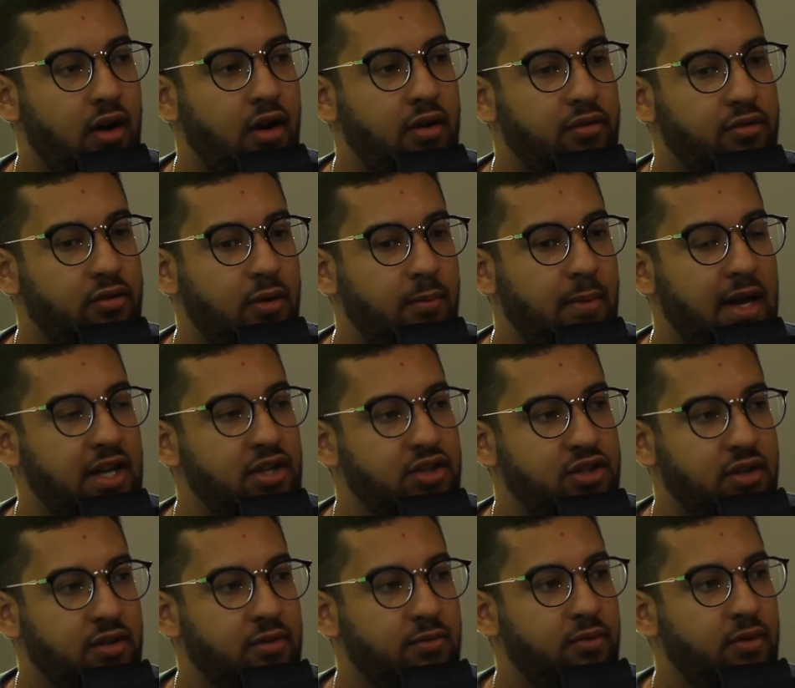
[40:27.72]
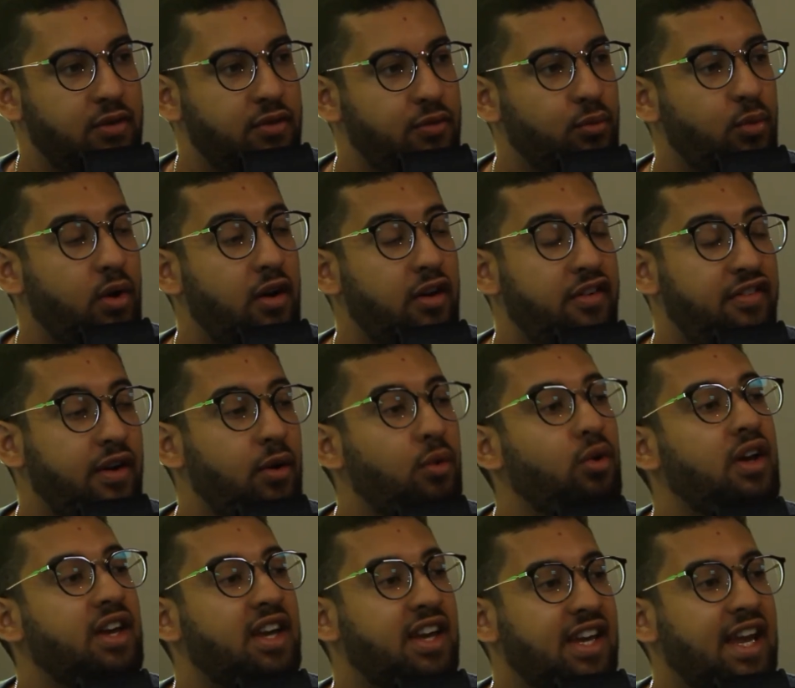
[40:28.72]
after I managed to, what I felt
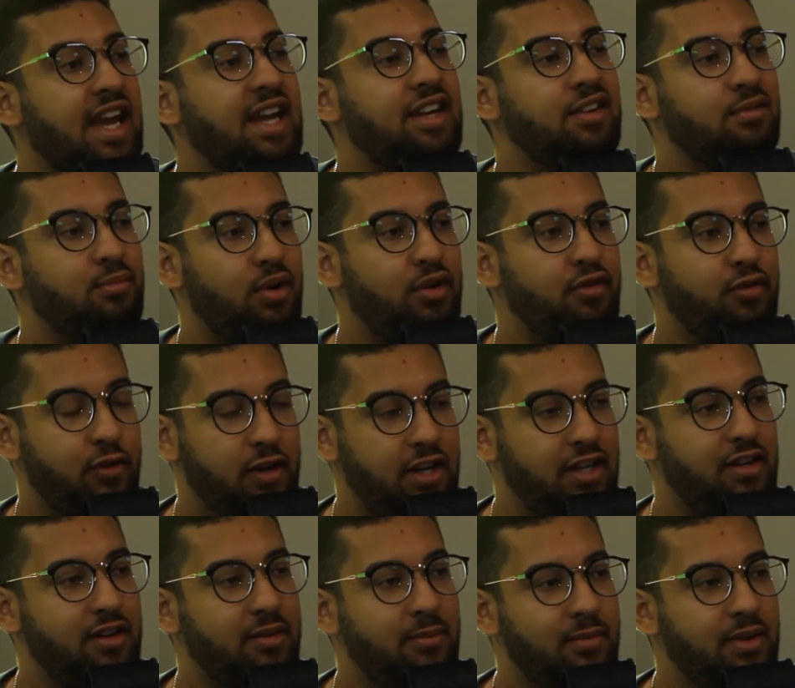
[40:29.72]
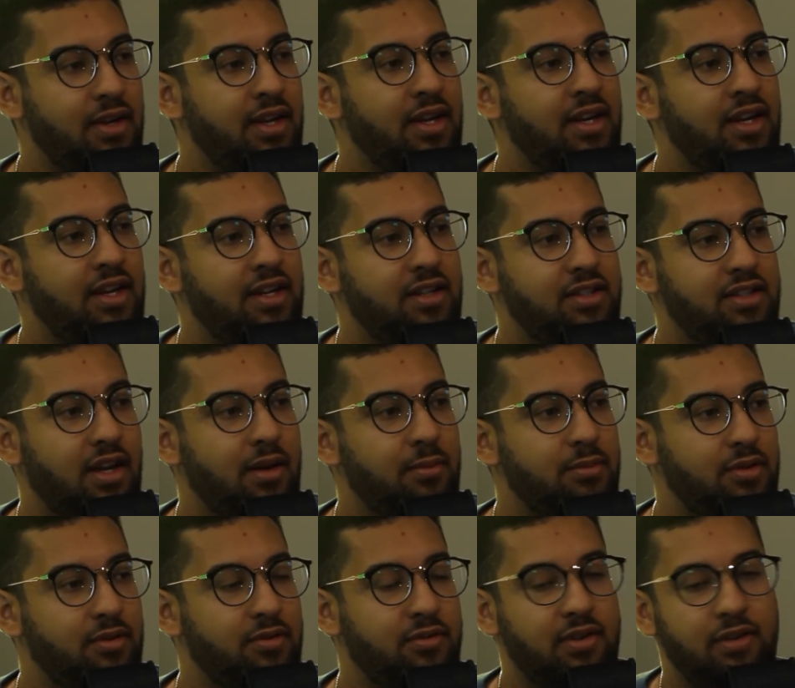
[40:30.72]
like gained my freedom in
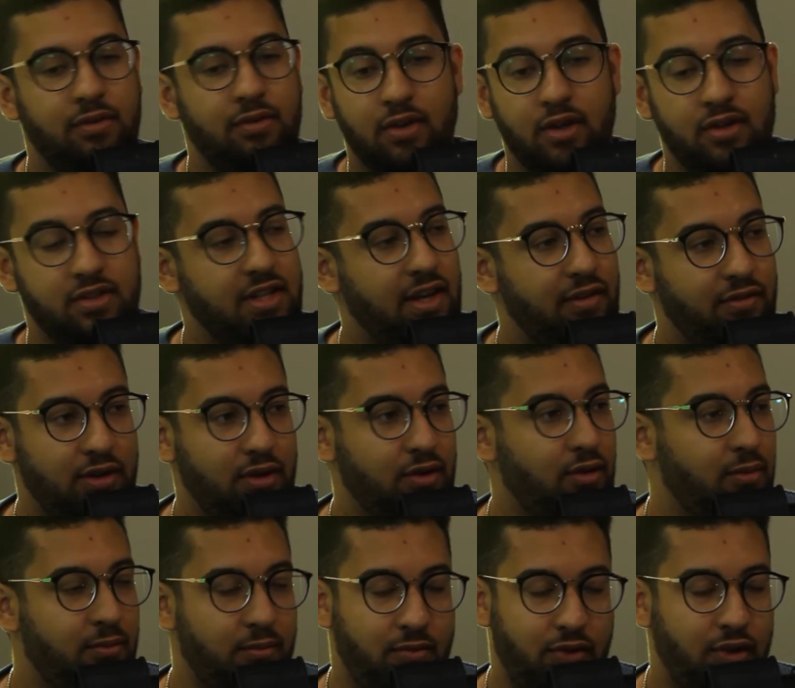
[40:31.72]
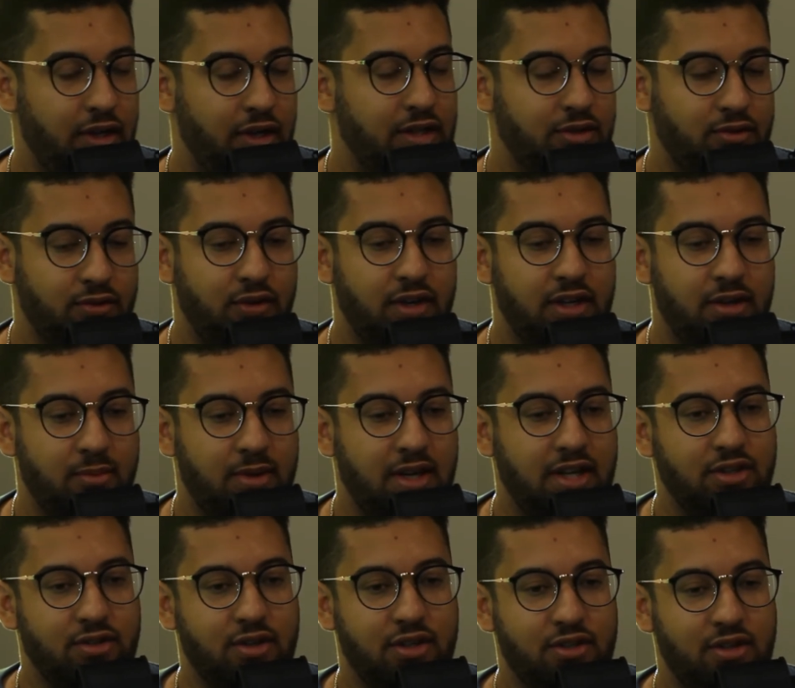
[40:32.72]
terms of, even though it's definitely not financial freedom in
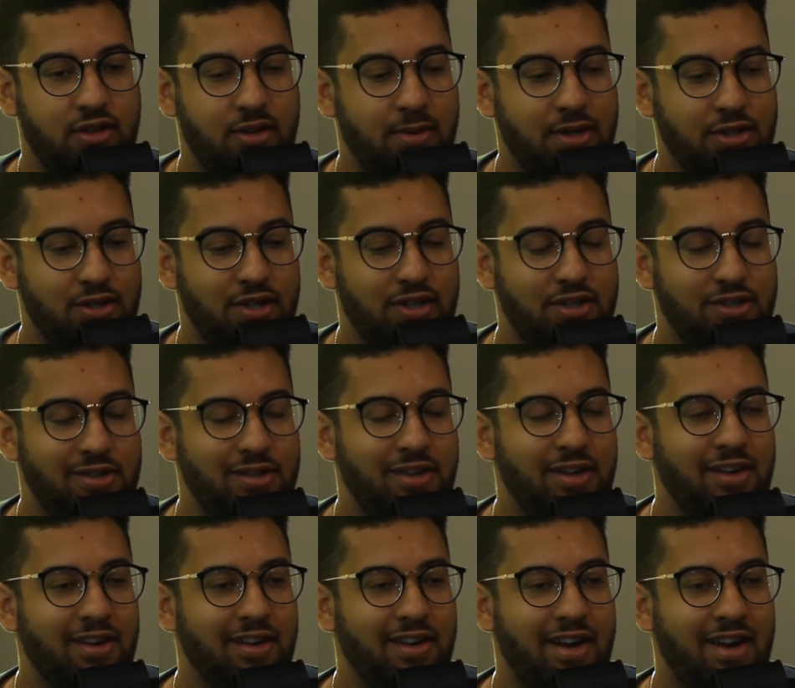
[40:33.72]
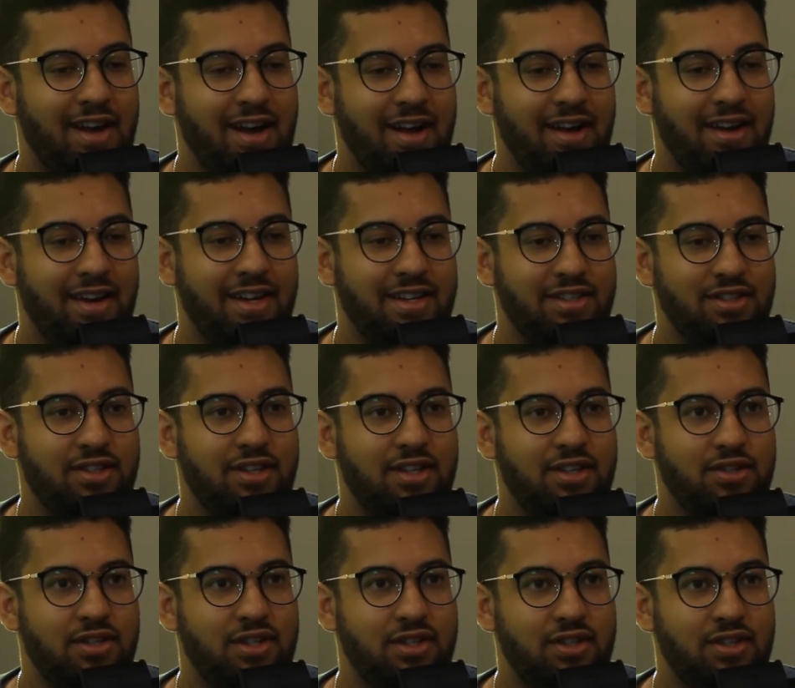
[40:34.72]
any stretch of the imagination, it's
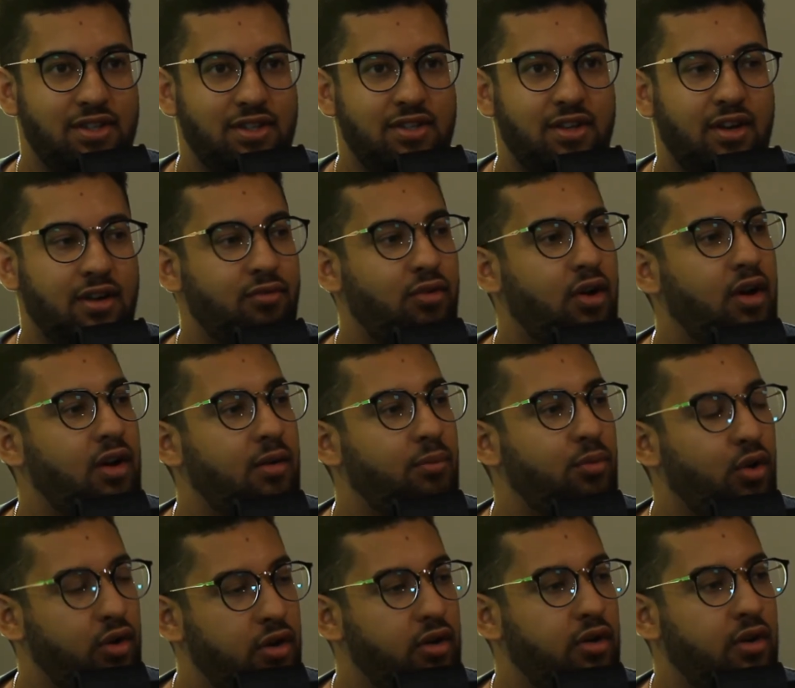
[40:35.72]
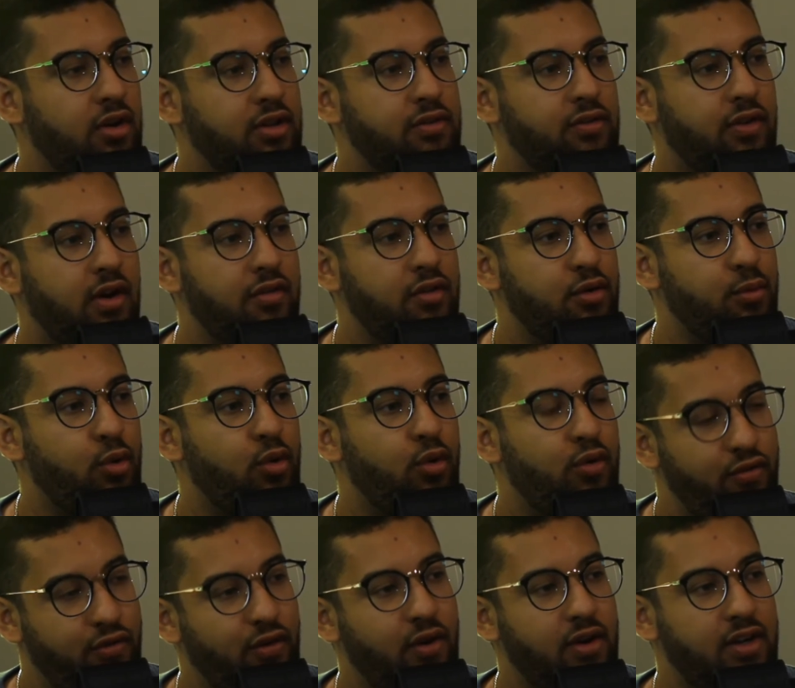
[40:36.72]
literally just like, right, I'm not in a 9 to 5 anymore.
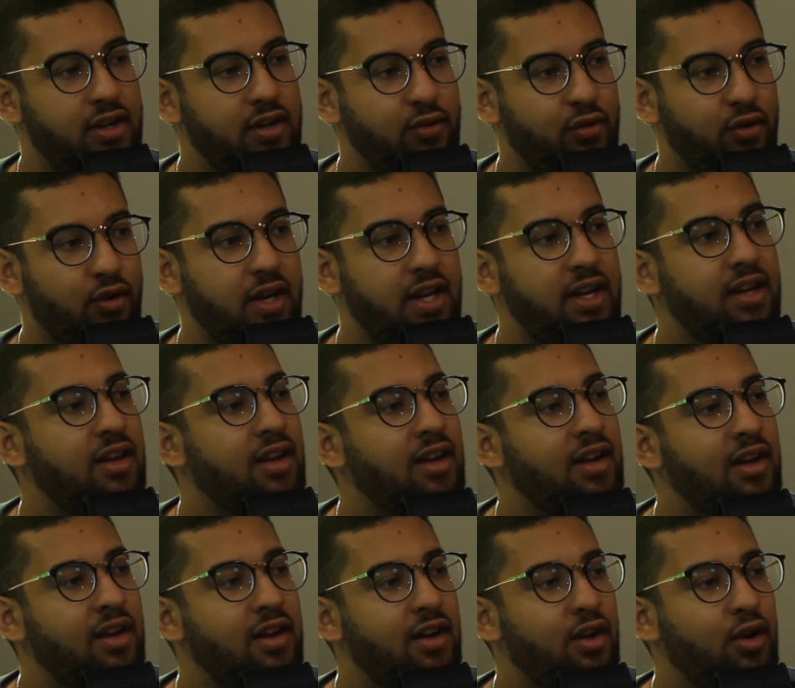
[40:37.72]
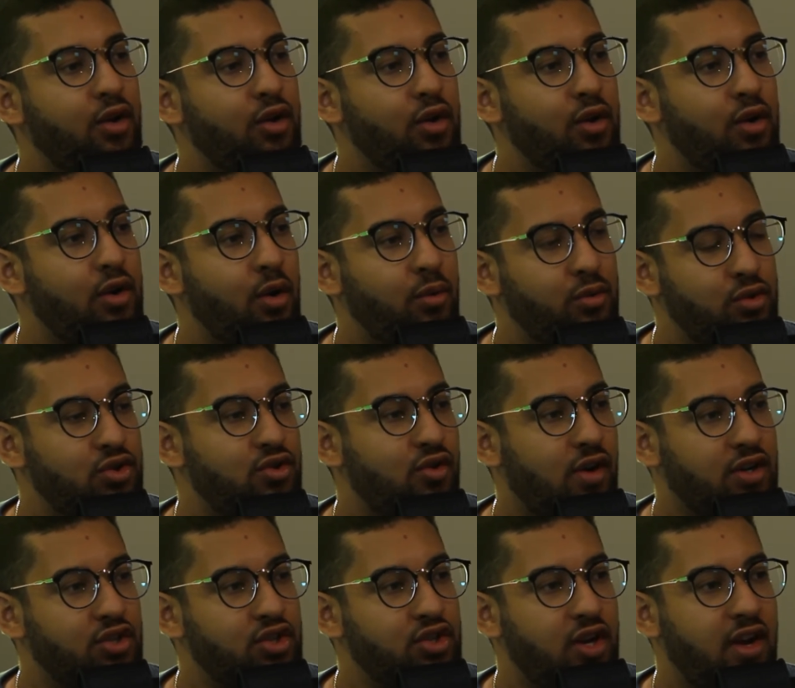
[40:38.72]
I'm finally free. No
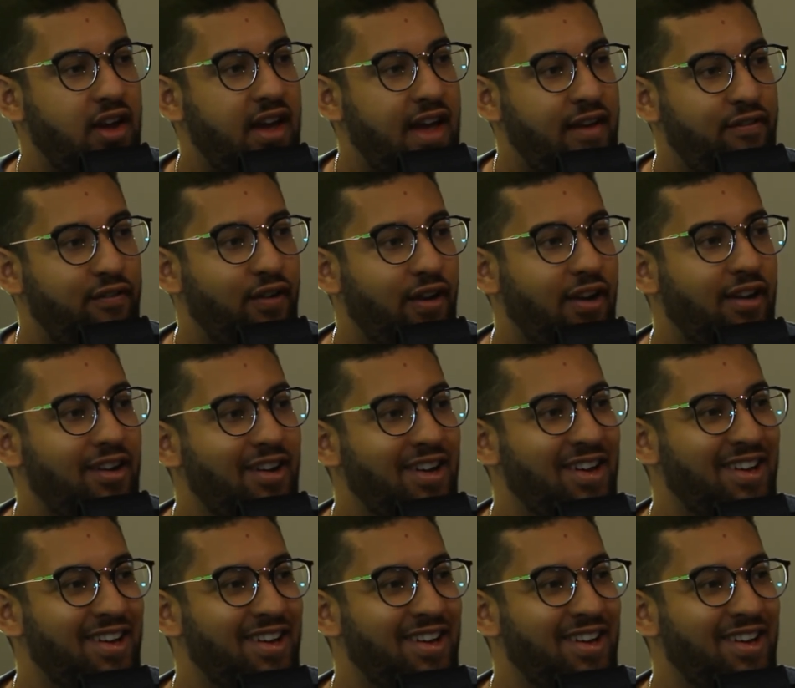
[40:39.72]
structure ever.